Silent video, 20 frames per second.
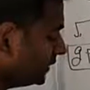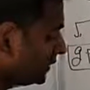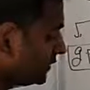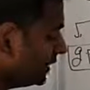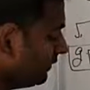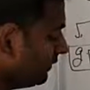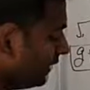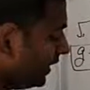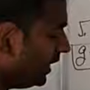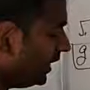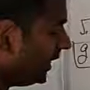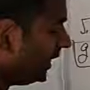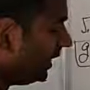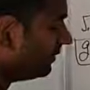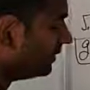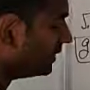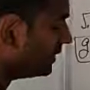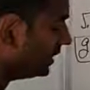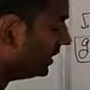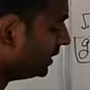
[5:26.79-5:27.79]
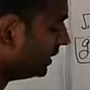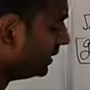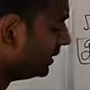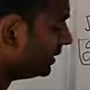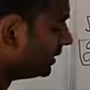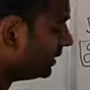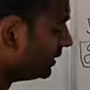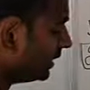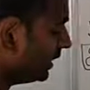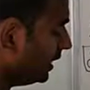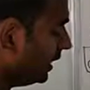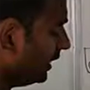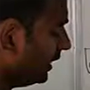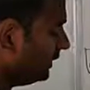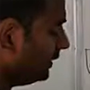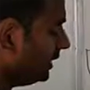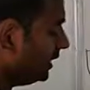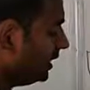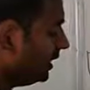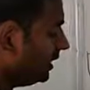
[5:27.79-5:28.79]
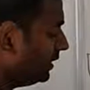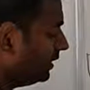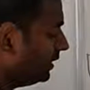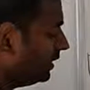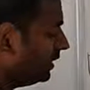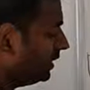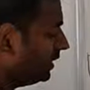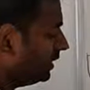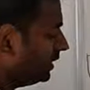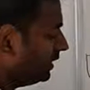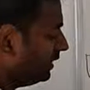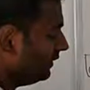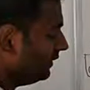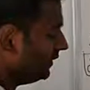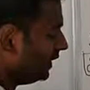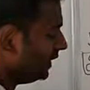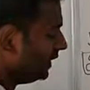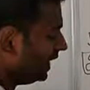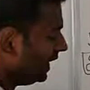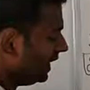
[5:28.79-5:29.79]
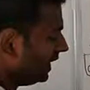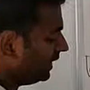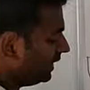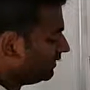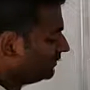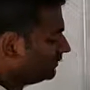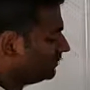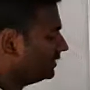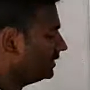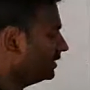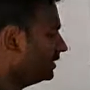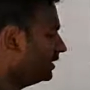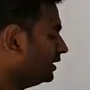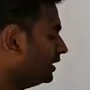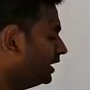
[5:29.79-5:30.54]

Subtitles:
So if I have earth and then if I have